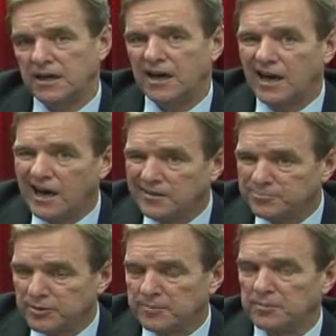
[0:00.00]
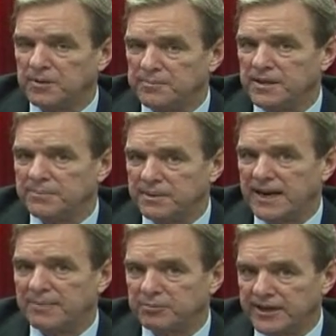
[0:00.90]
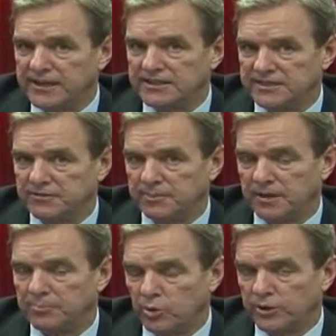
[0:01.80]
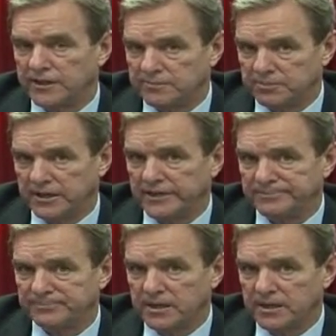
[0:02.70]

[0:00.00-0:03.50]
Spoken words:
I'd probably be a bit apprehensive about boarding the plane.